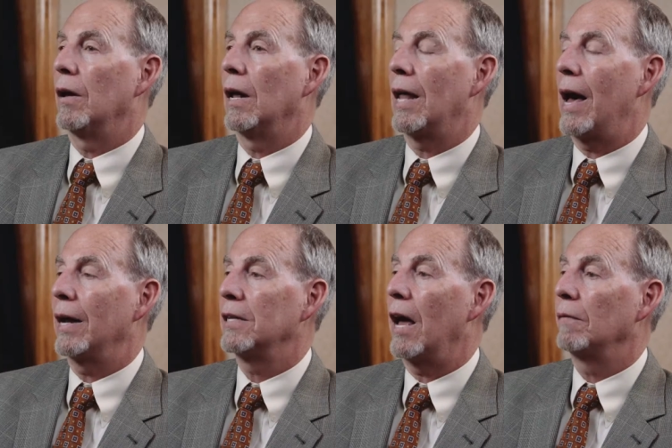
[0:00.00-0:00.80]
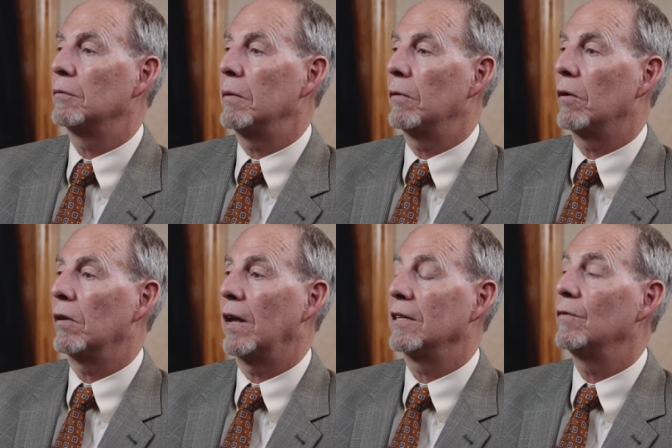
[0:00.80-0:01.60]
A lot of times people don't
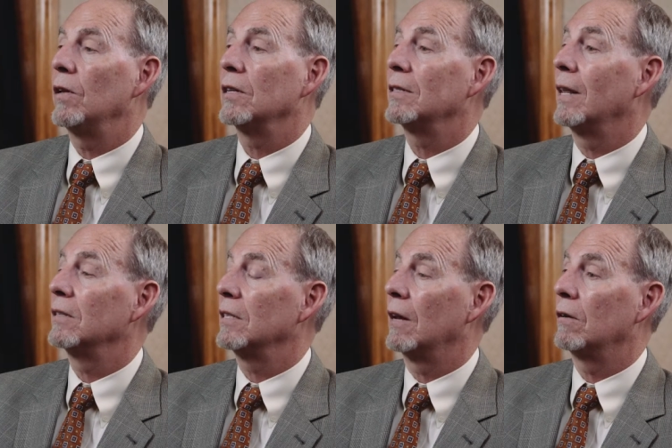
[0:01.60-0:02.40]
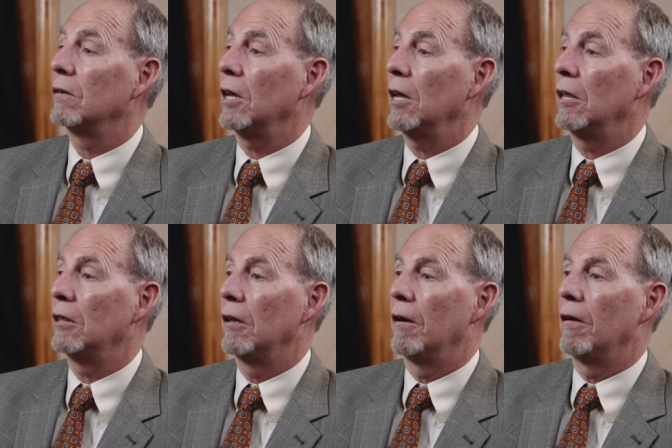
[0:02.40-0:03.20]
realize fillings in the center of their teeth
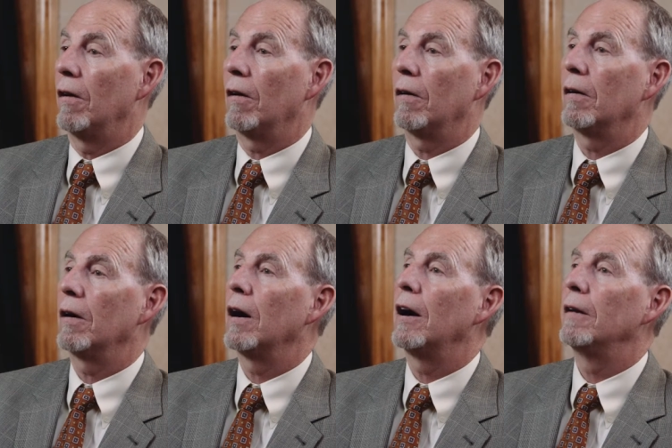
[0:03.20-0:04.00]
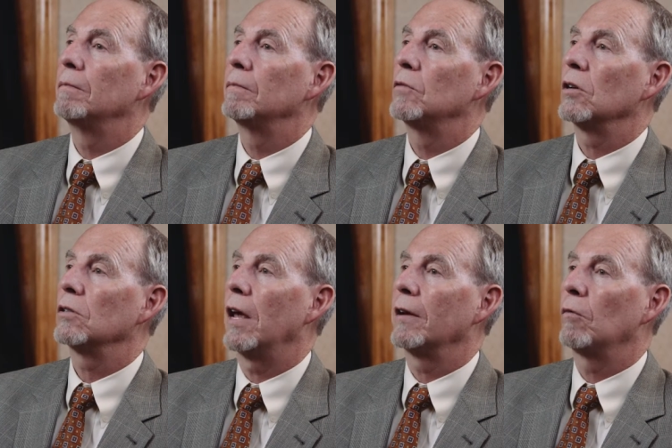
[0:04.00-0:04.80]
are
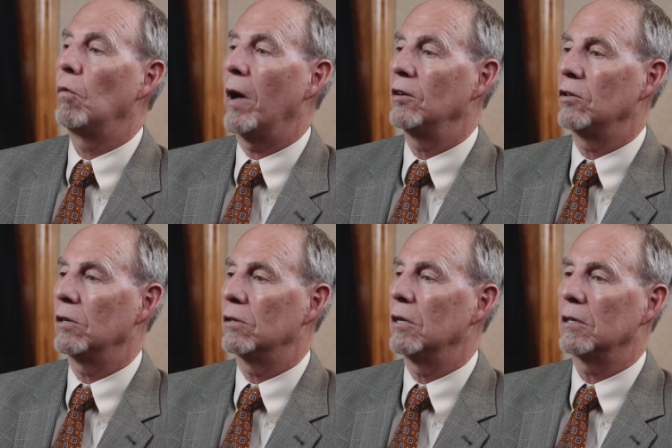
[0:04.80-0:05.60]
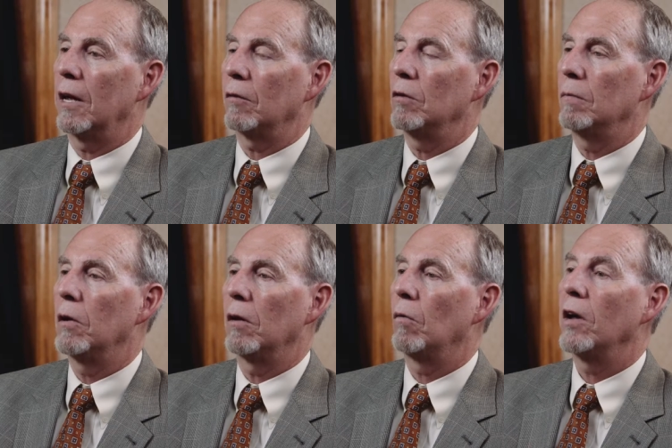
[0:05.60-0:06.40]
just like wedges. Just like when you
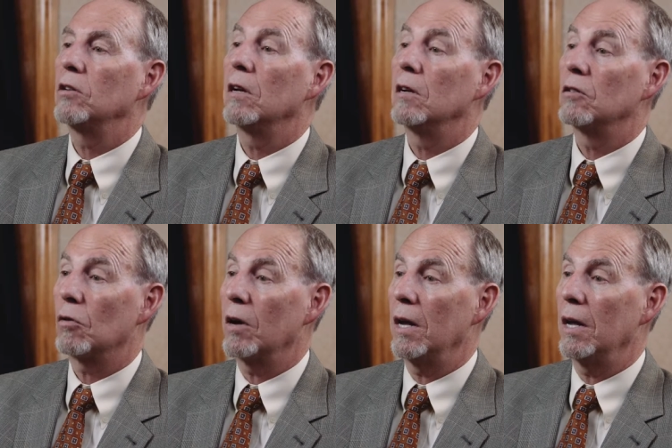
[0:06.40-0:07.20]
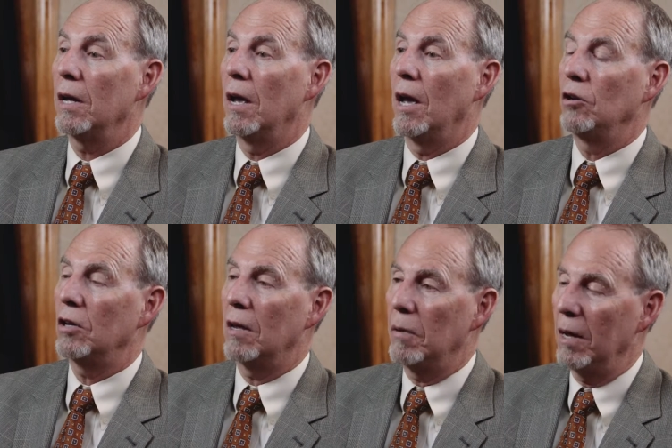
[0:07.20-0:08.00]
put a wedge in a tree and you
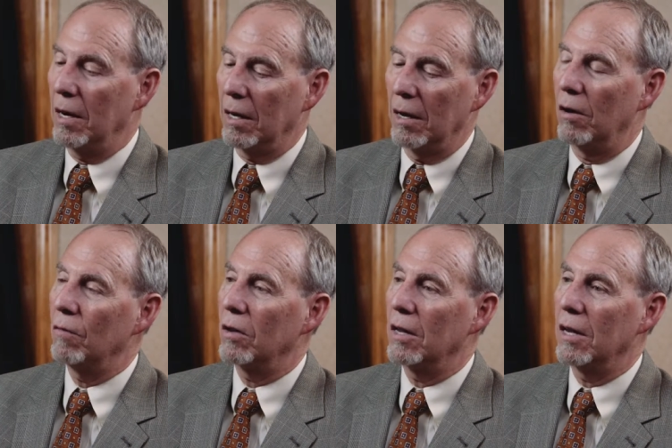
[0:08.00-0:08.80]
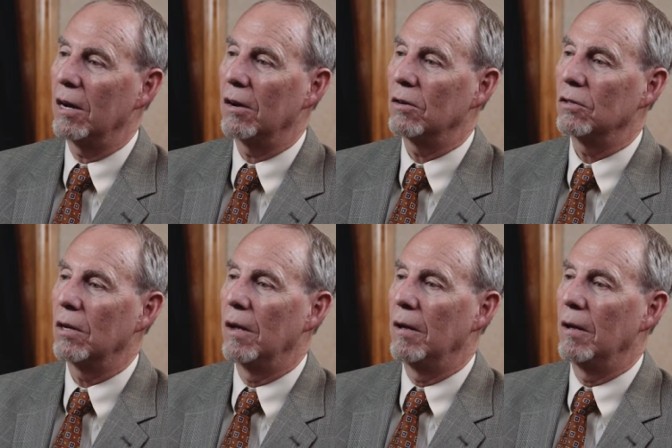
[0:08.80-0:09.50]
keep hitting it over the years,